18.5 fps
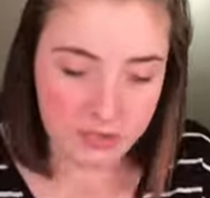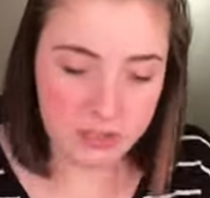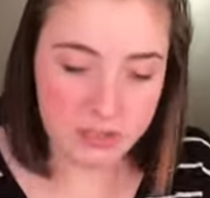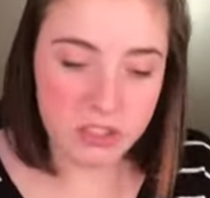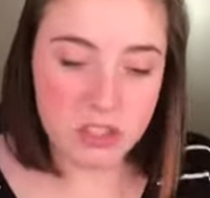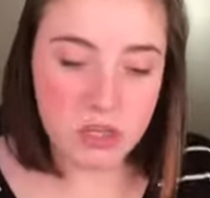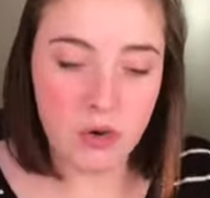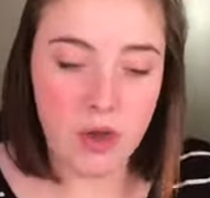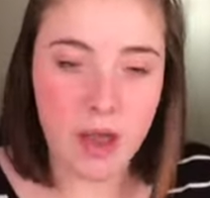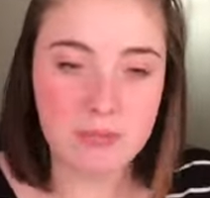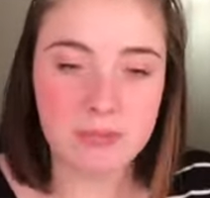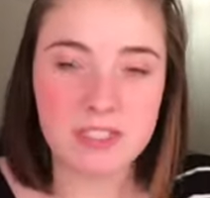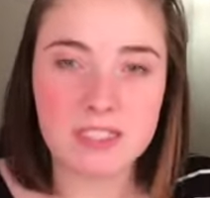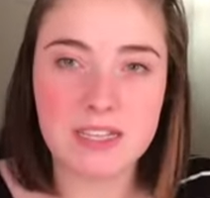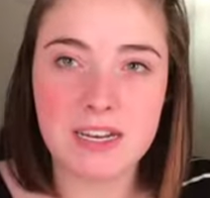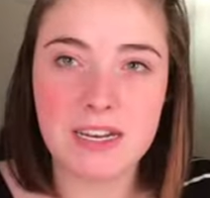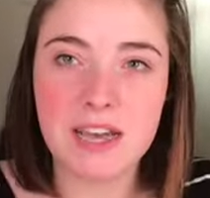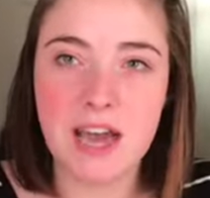So I'm
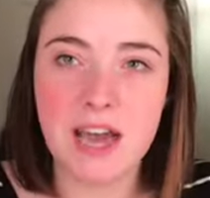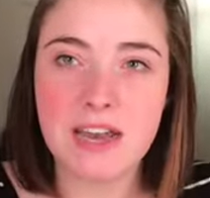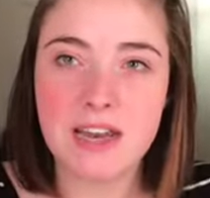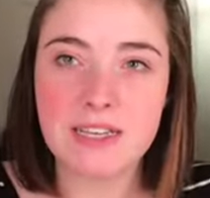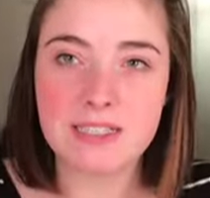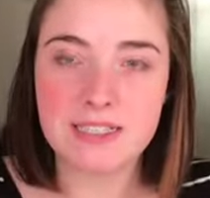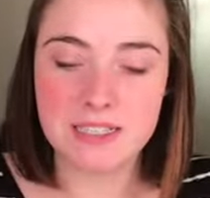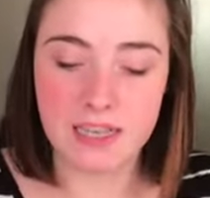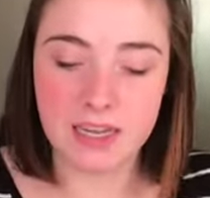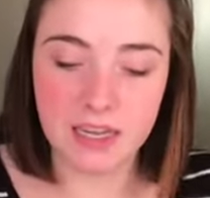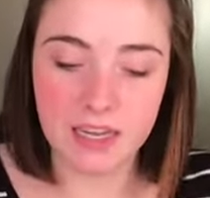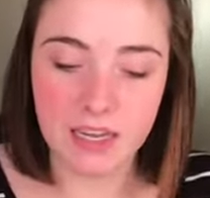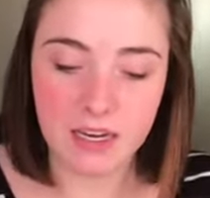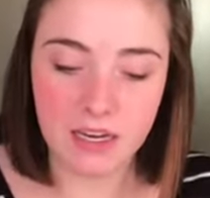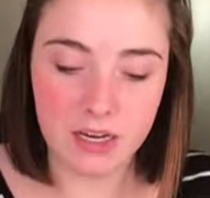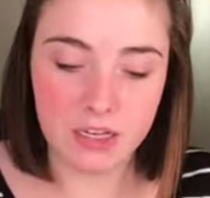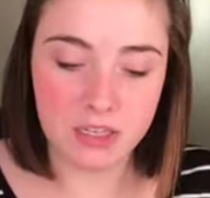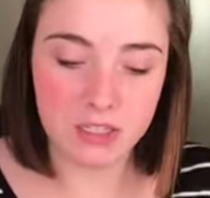just going to kind of sit
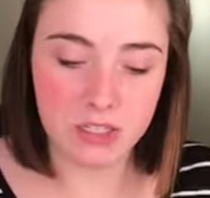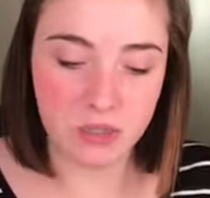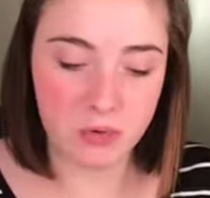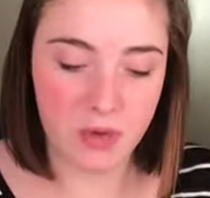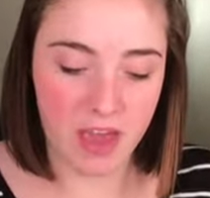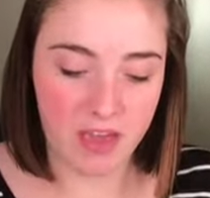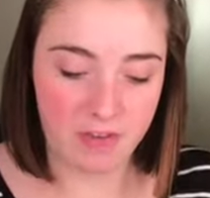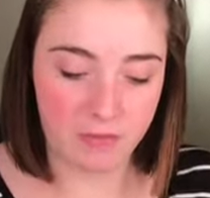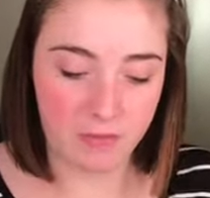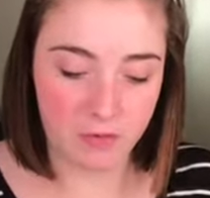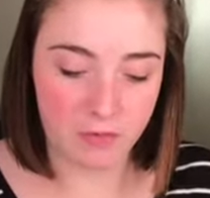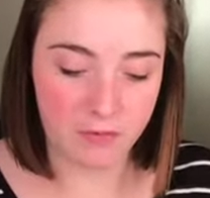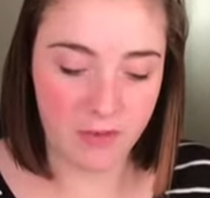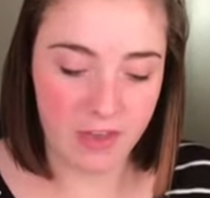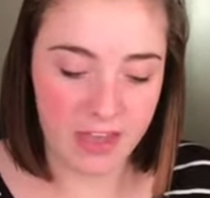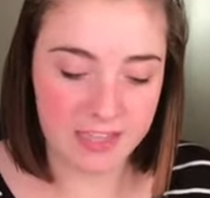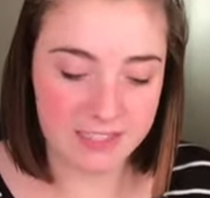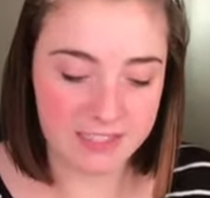here, do a full
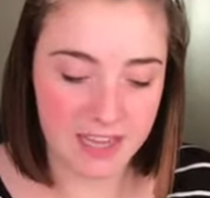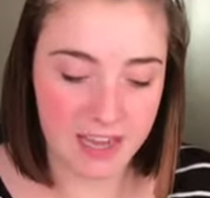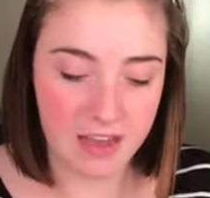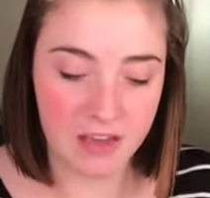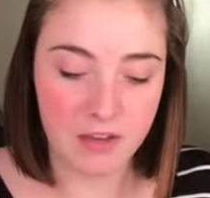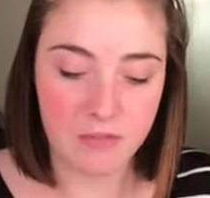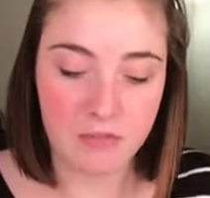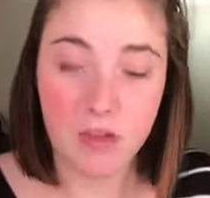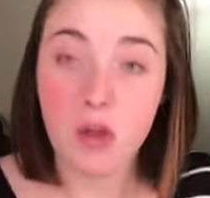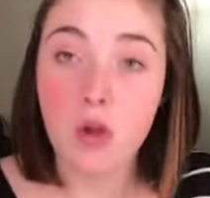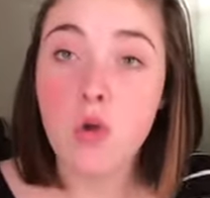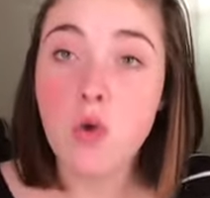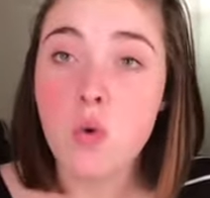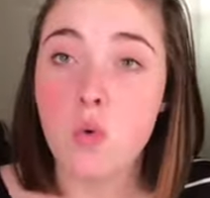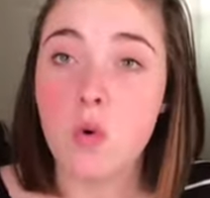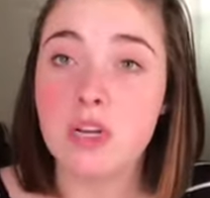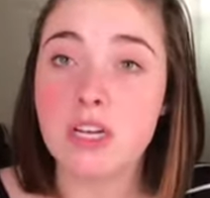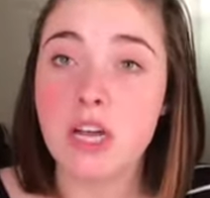face of
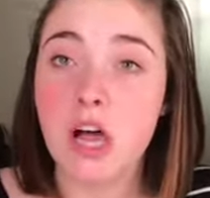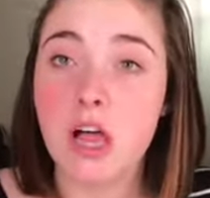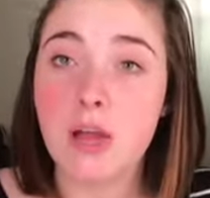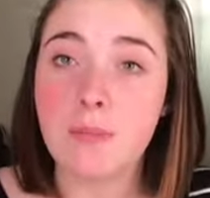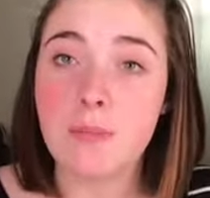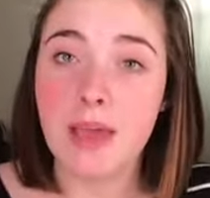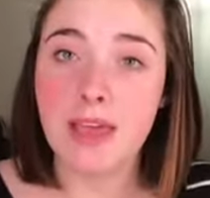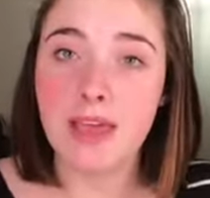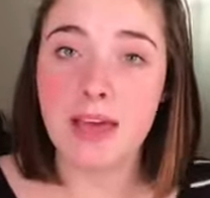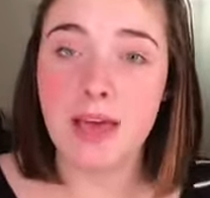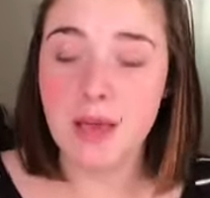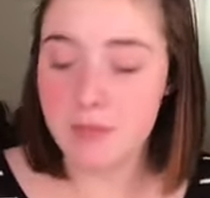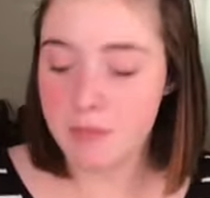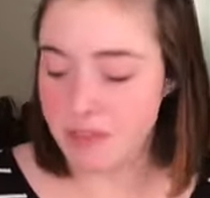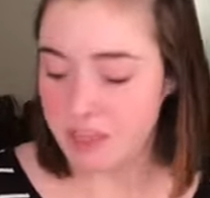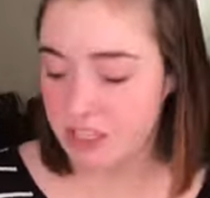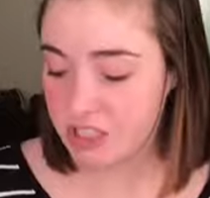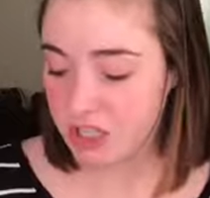$1
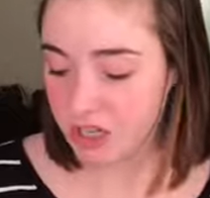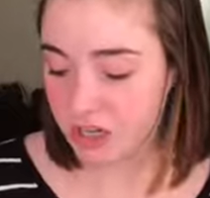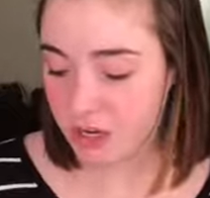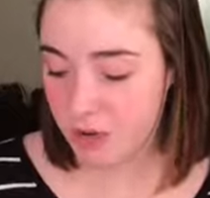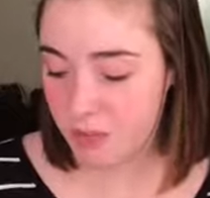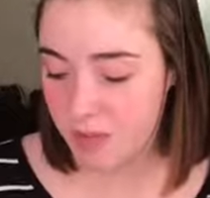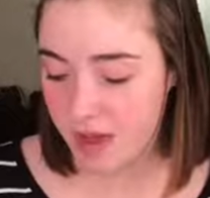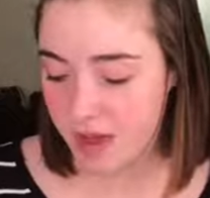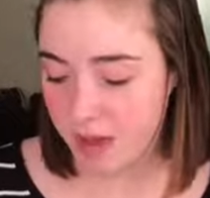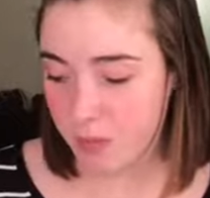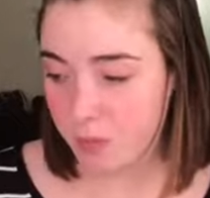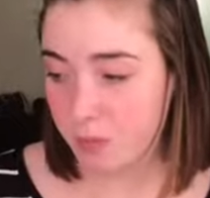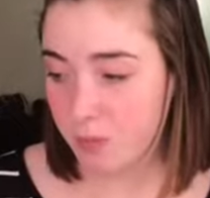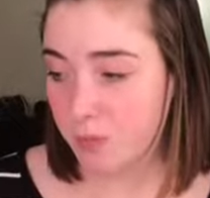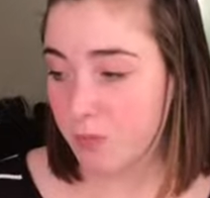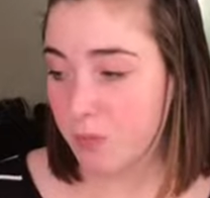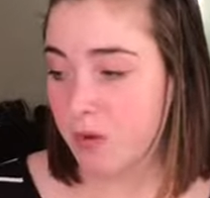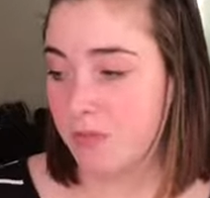makeup, let y'all know my
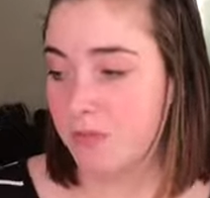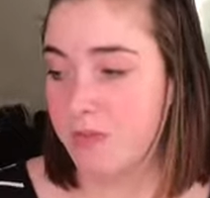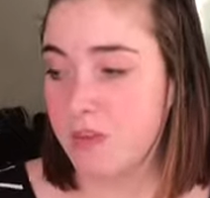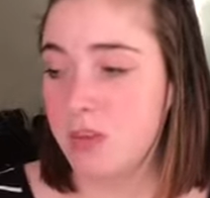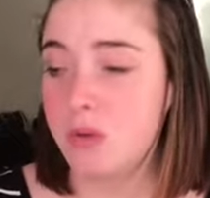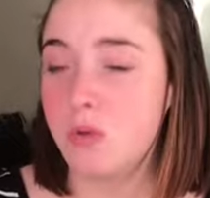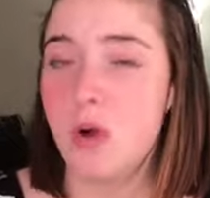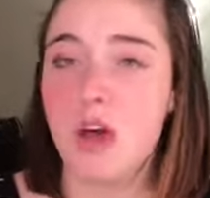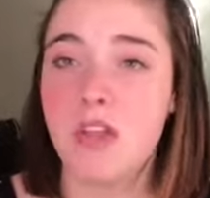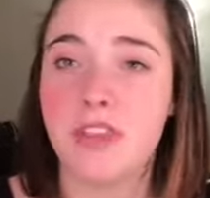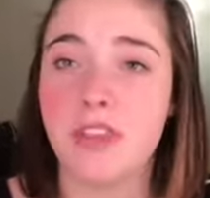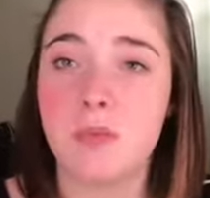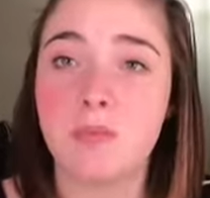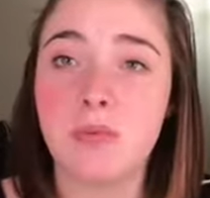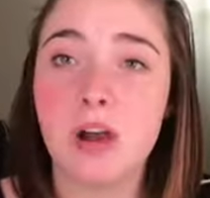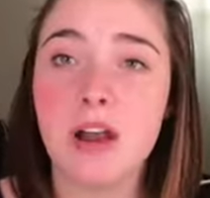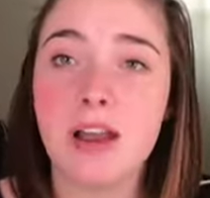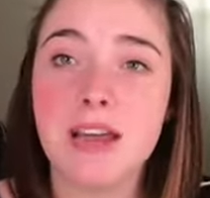review on the
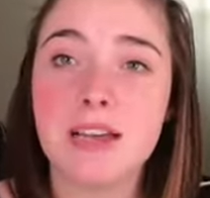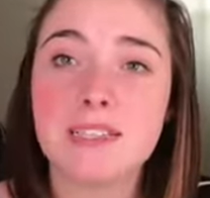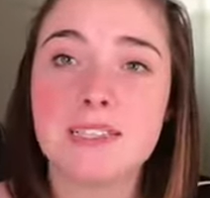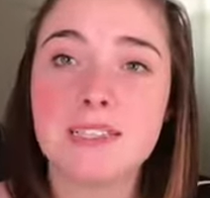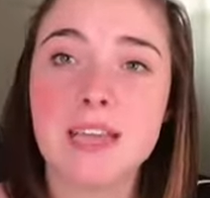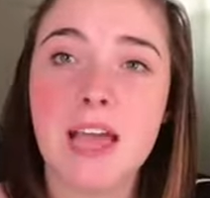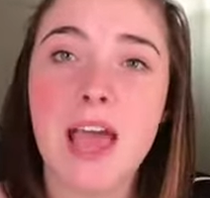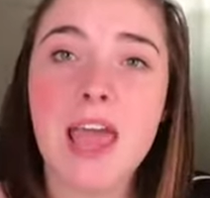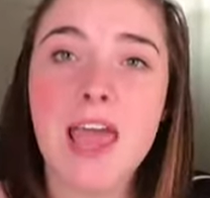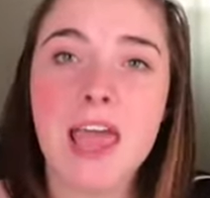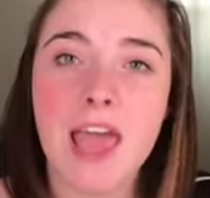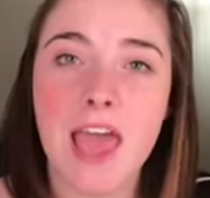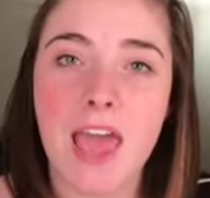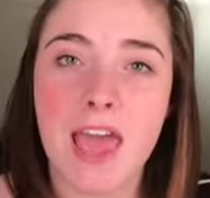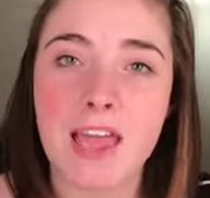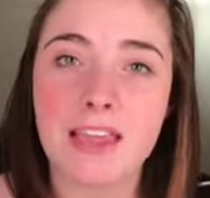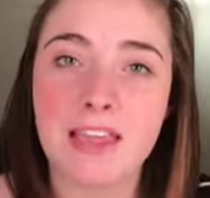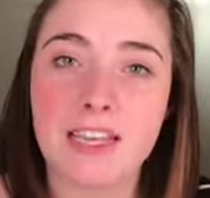products,
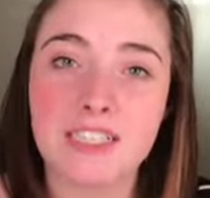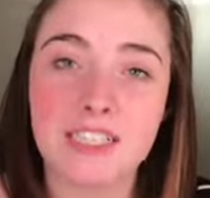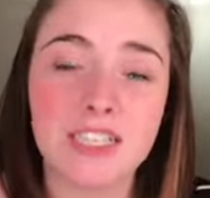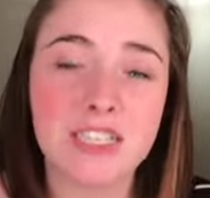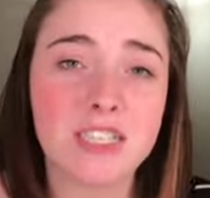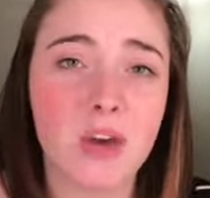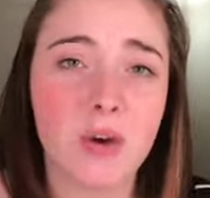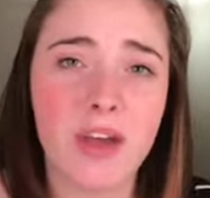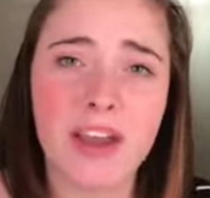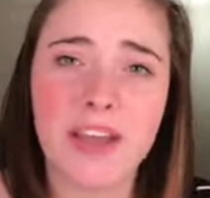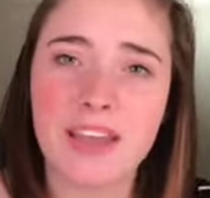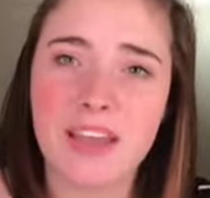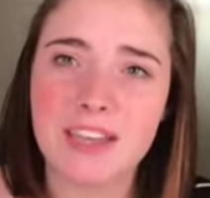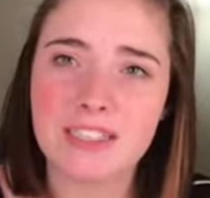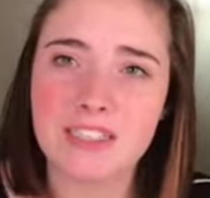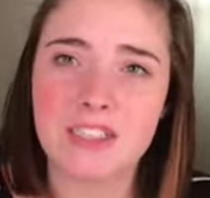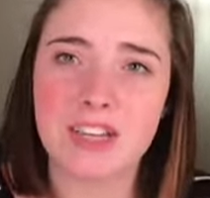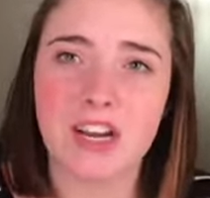and let's just go ahead and
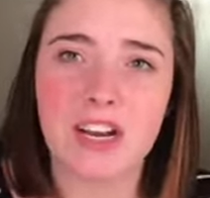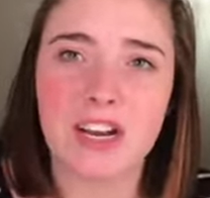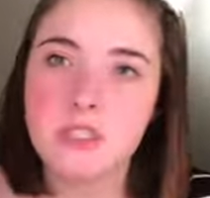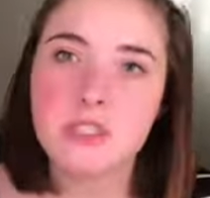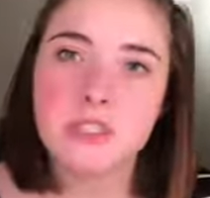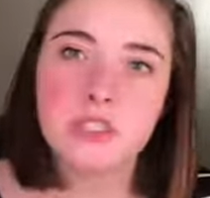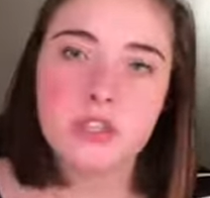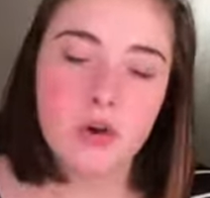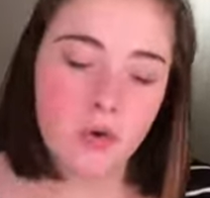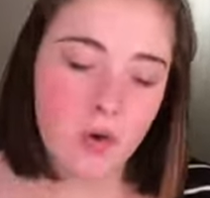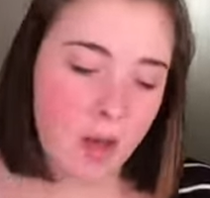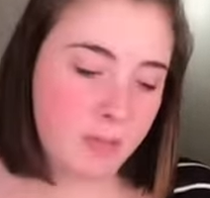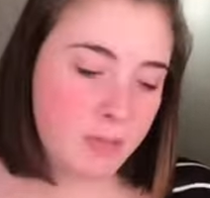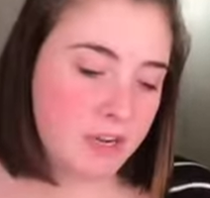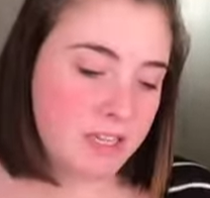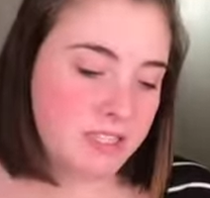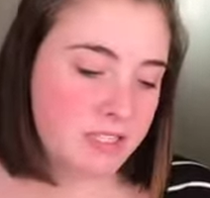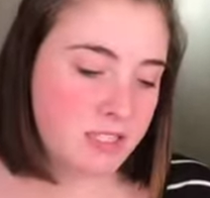get started. So I'm
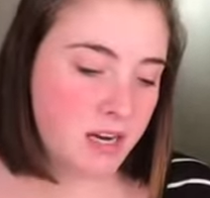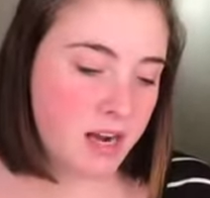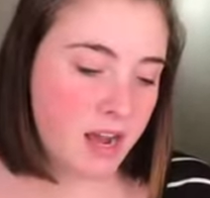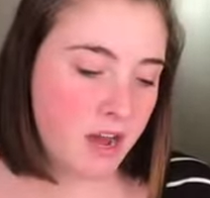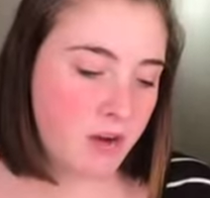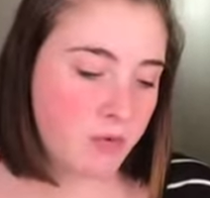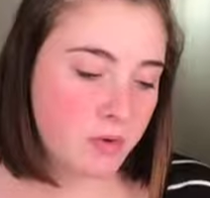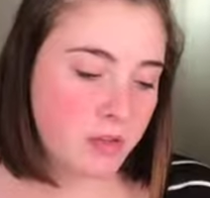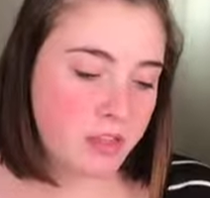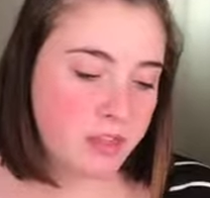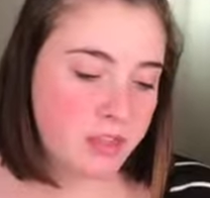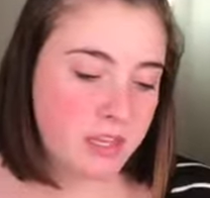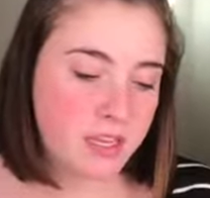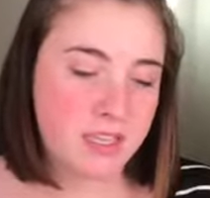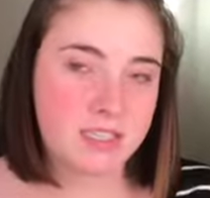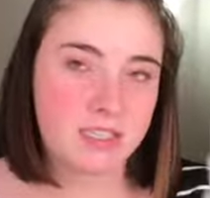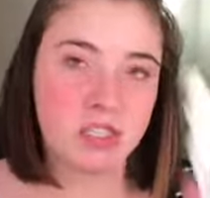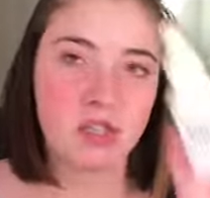going to start out with
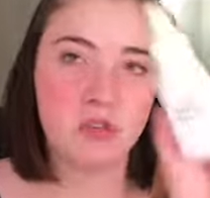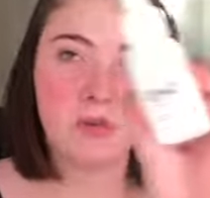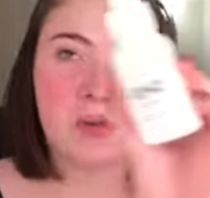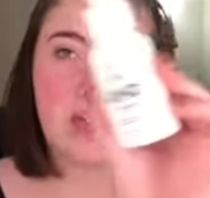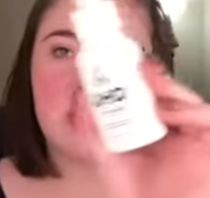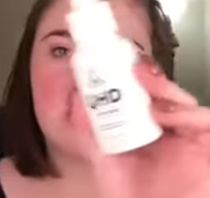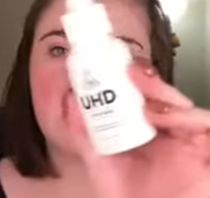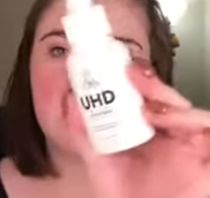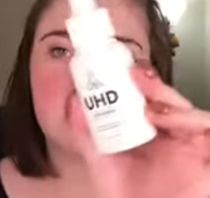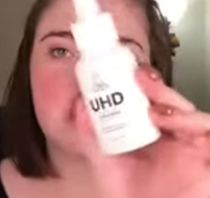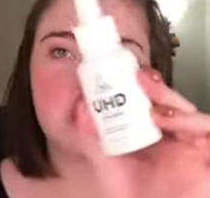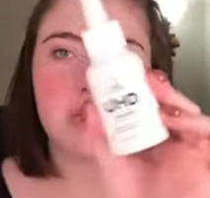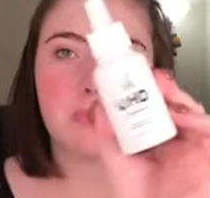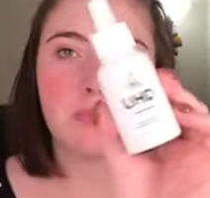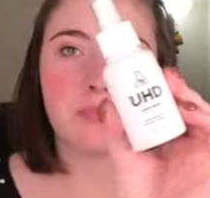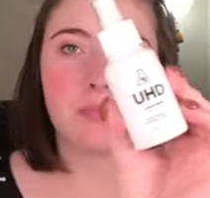this UHD